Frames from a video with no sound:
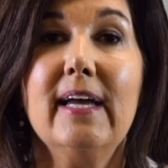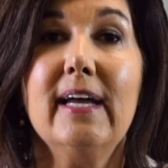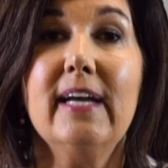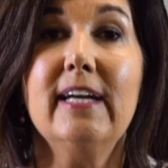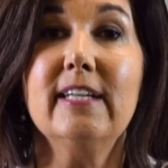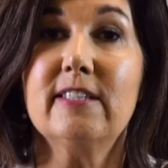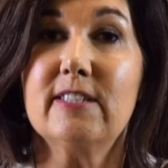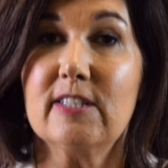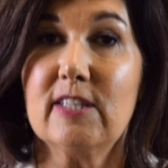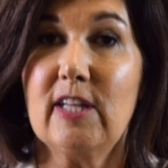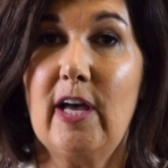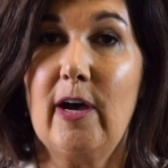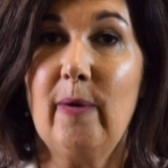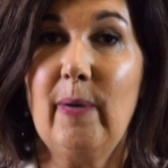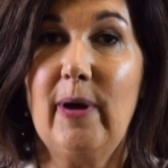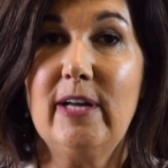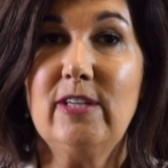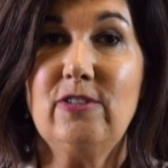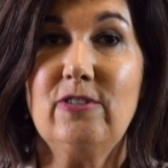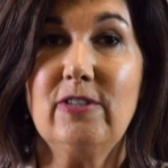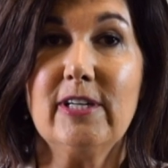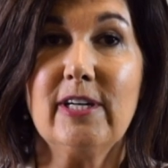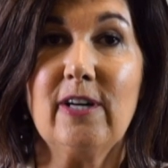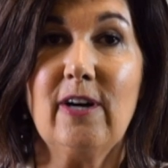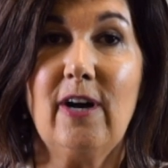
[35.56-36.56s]
Its low
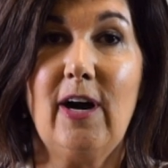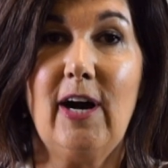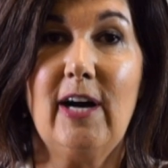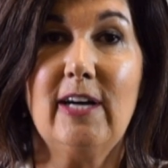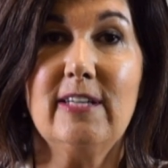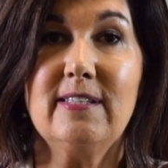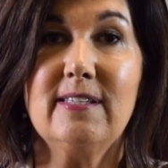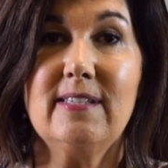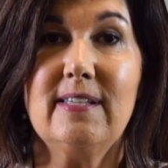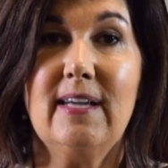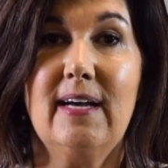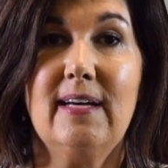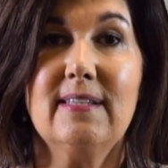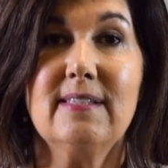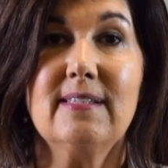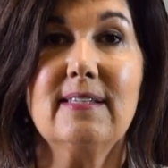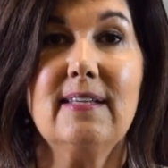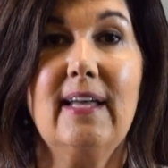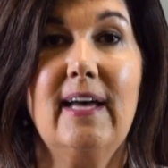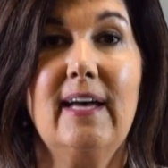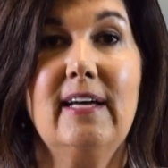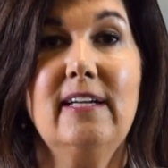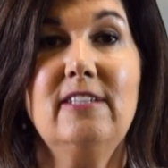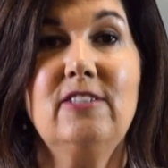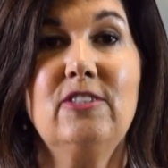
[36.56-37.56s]
entry cost has
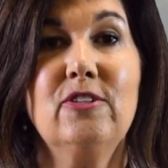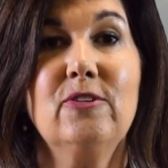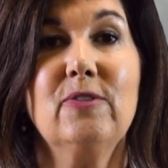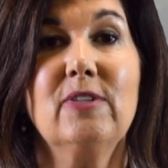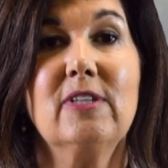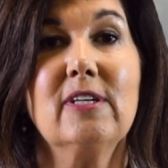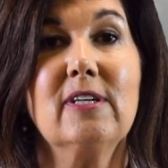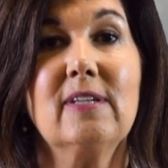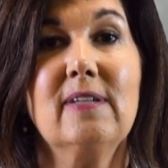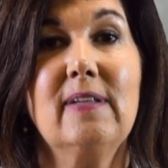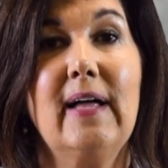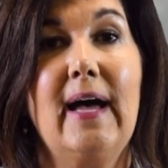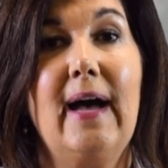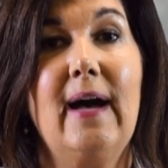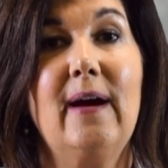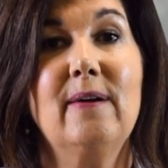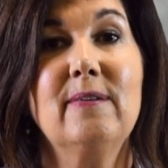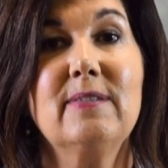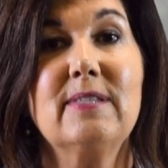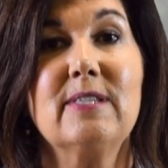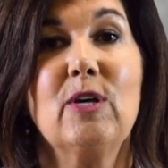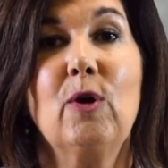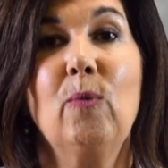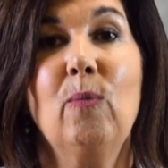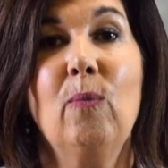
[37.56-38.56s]
led to the
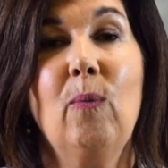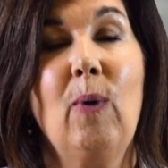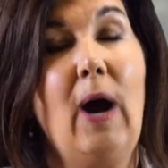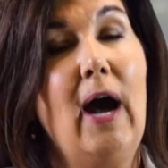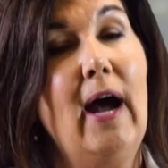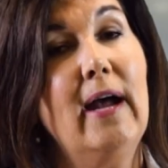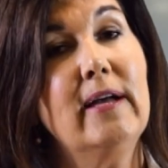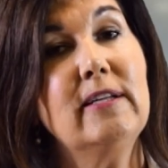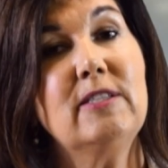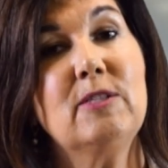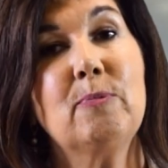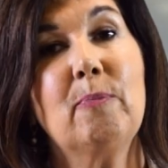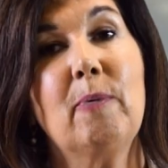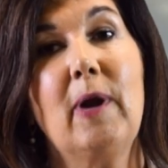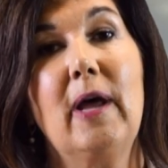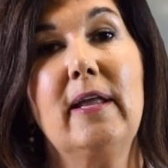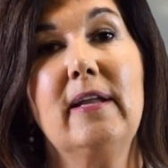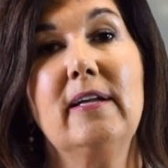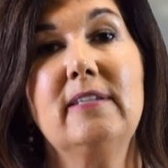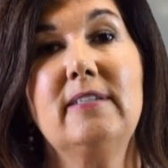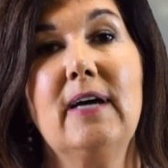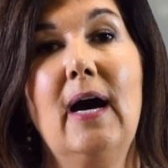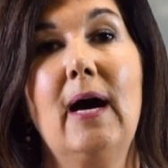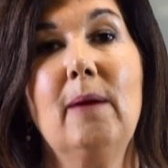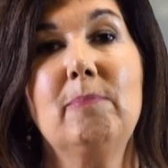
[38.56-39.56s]
cloud's
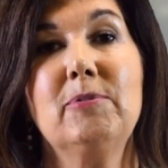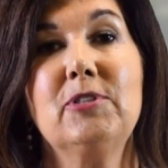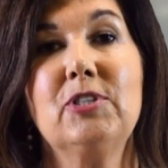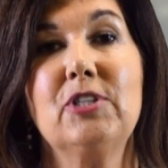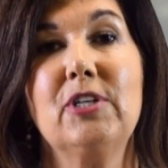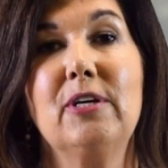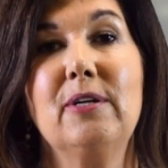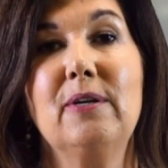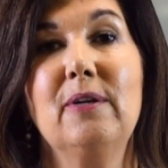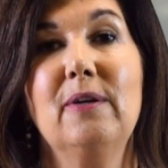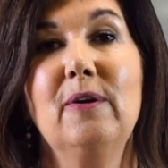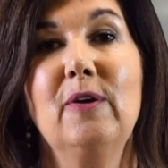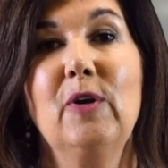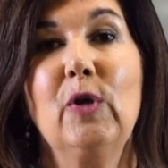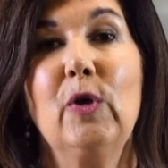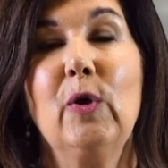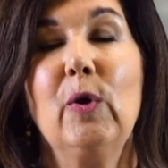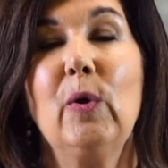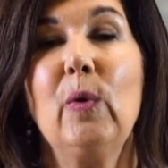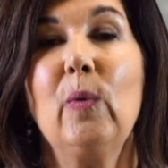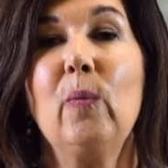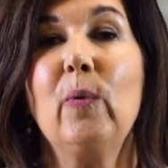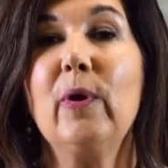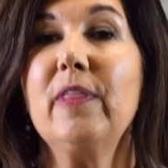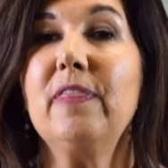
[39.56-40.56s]
widespread adoption,
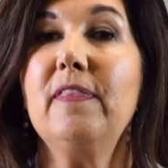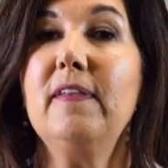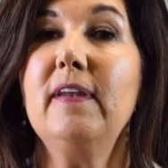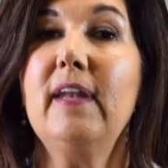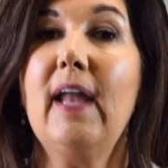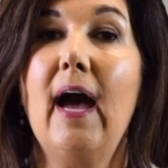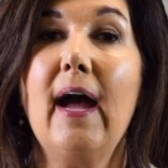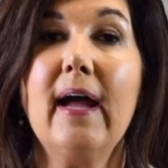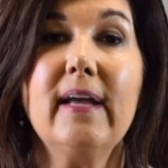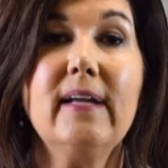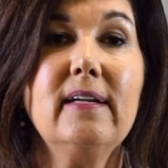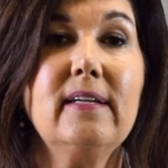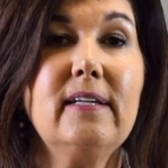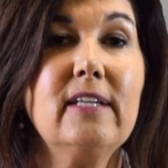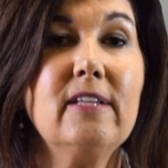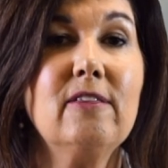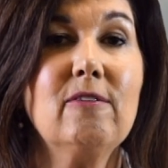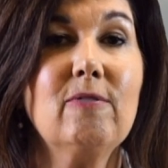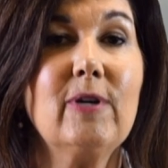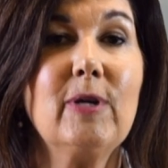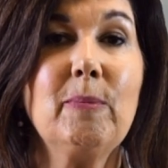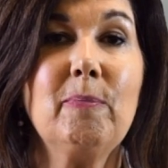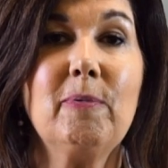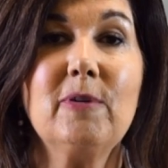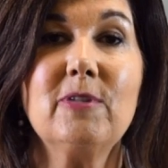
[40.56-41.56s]
with
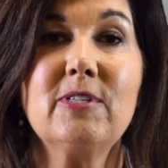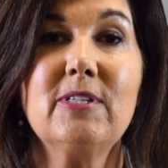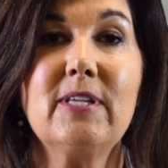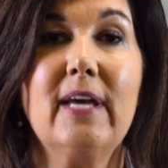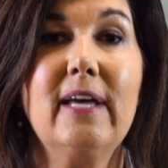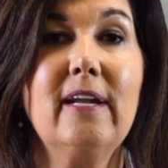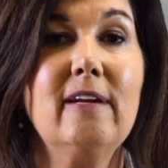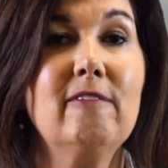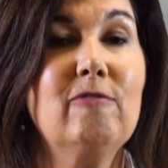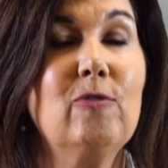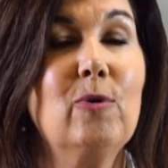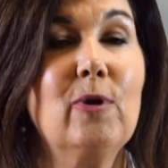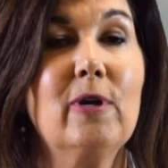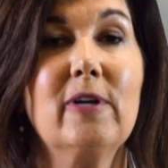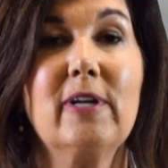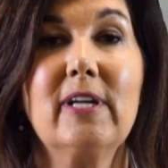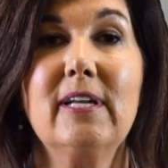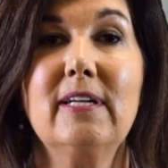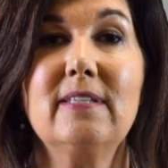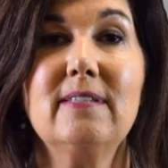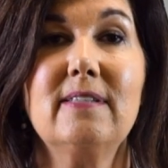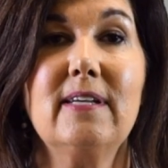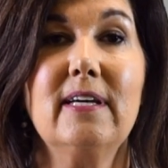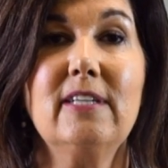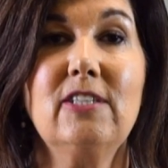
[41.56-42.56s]
93% of
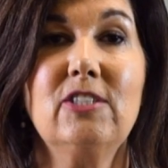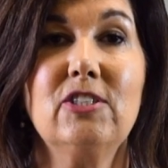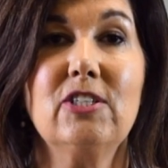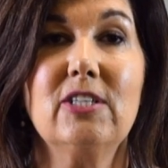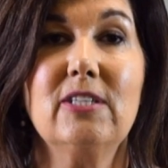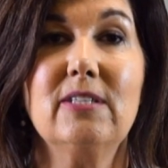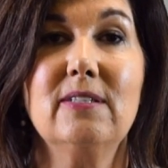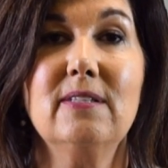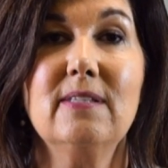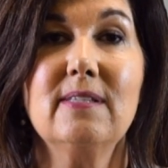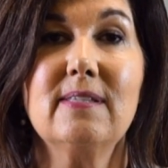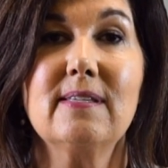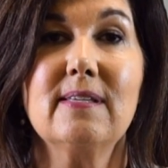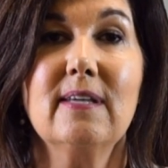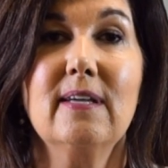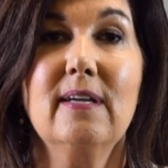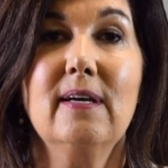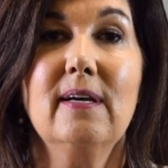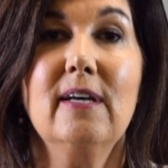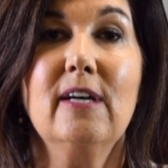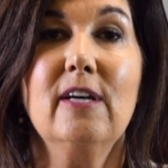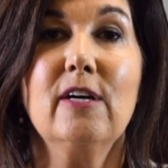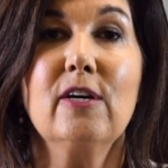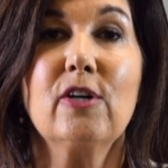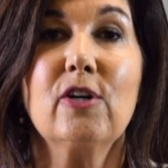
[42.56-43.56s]
organizations
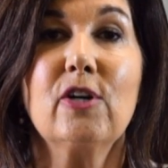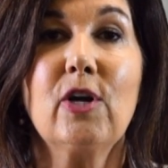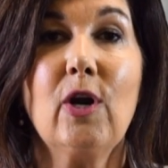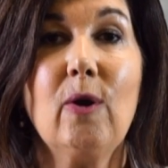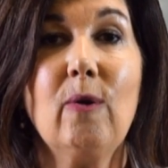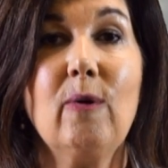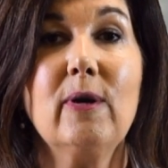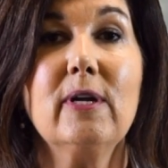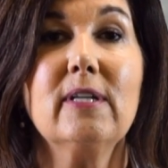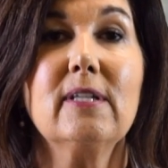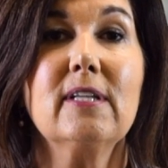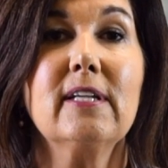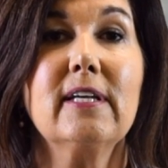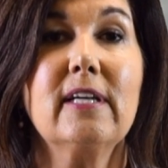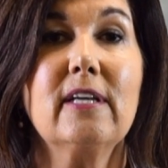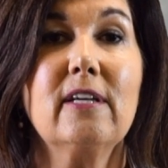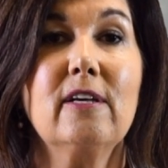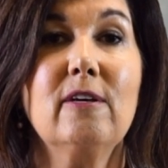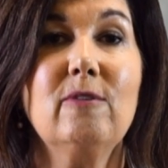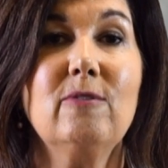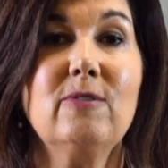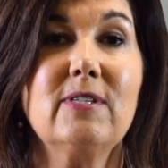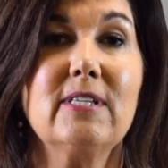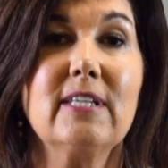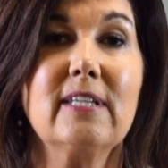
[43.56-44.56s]
currently
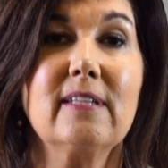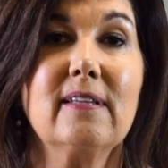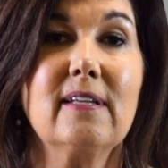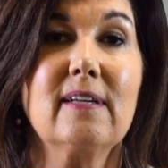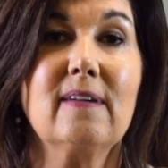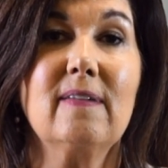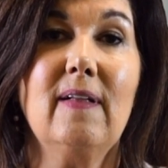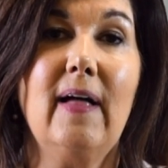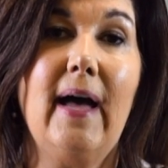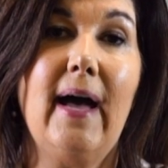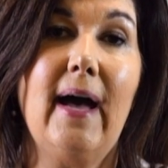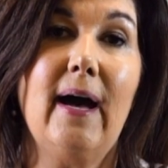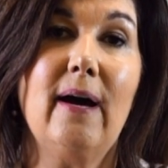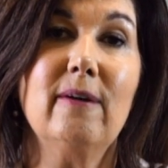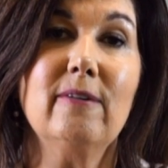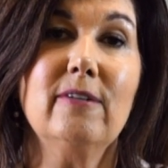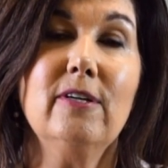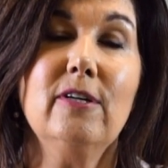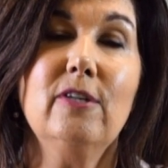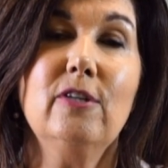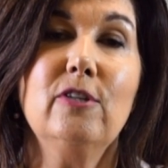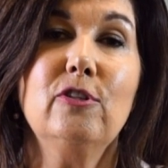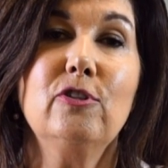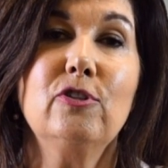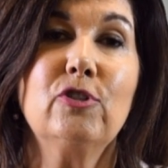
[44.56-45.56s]
using the
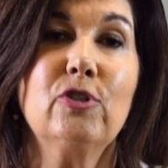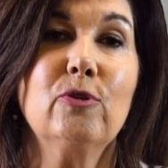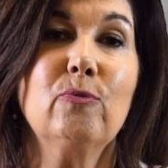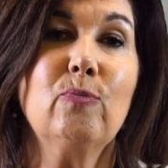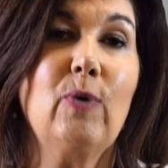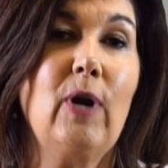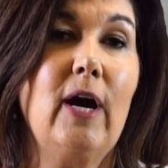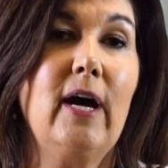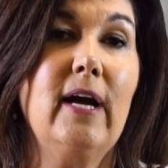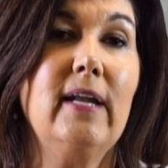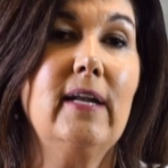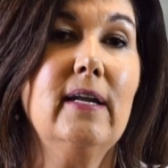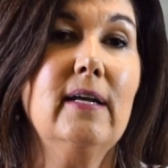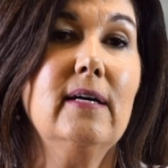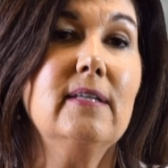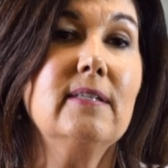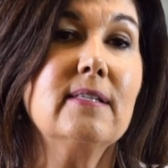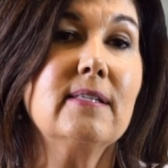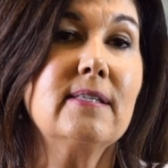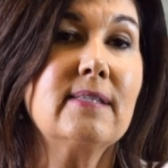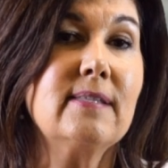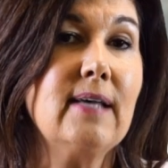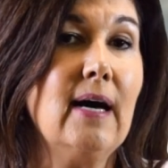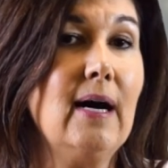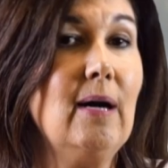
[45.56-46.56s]
cloud to run
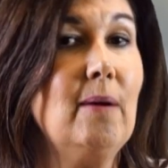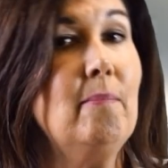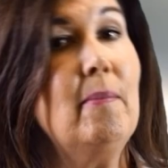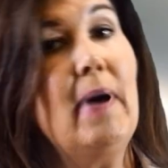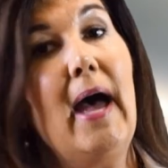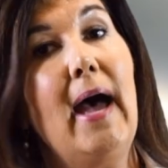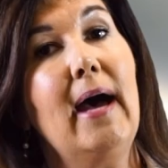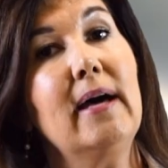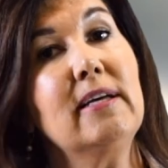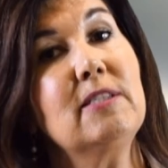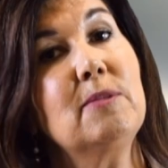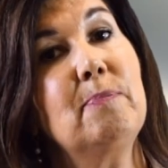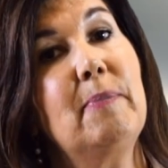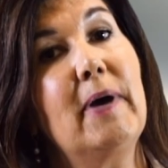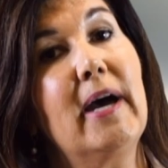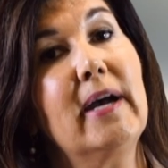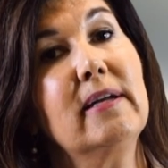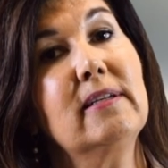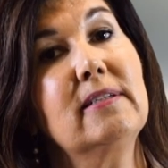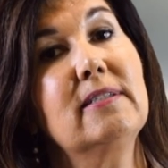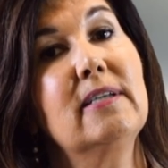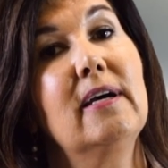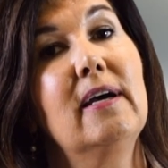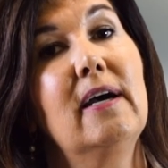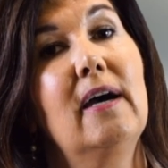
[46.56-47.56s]
some
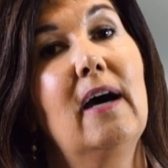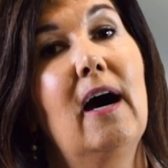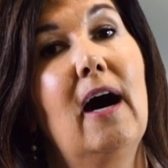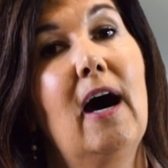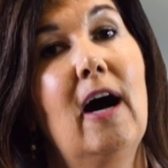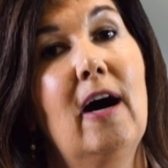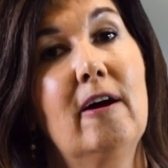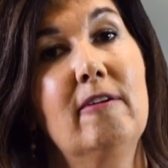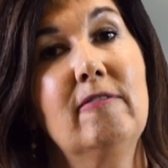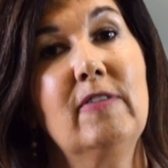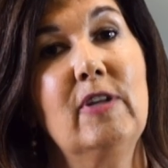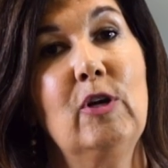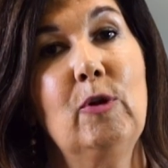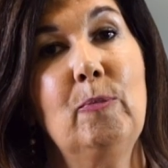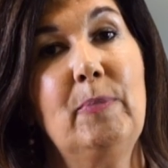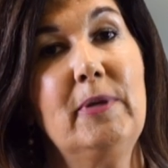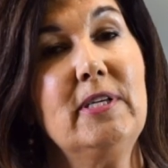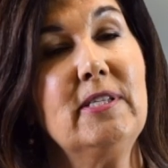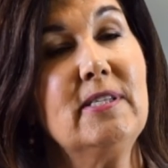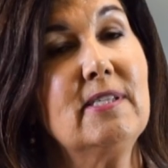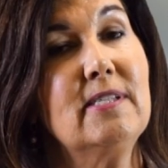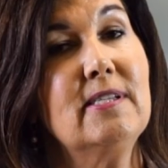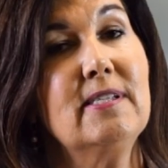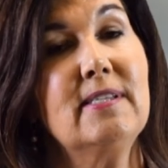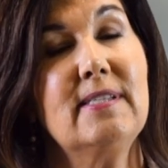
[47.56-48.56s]
aspect of their
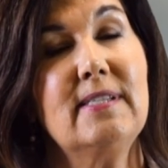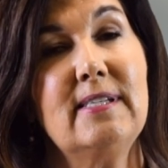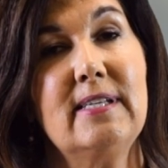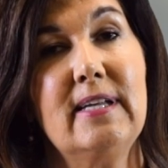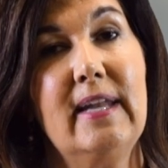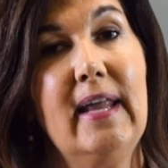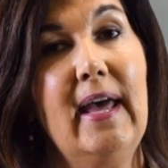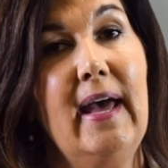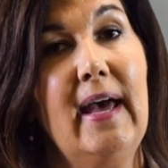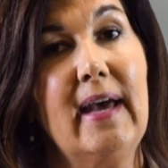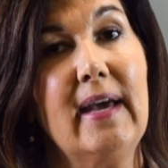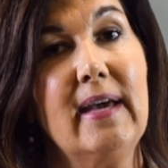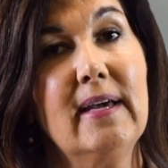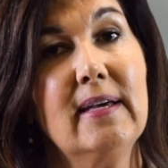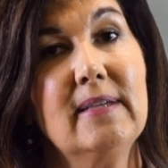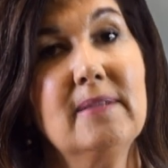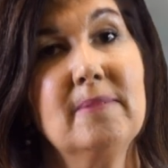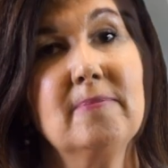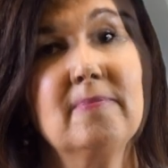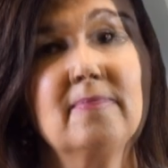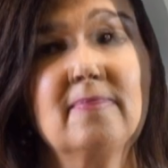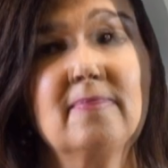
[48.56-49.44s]
business today.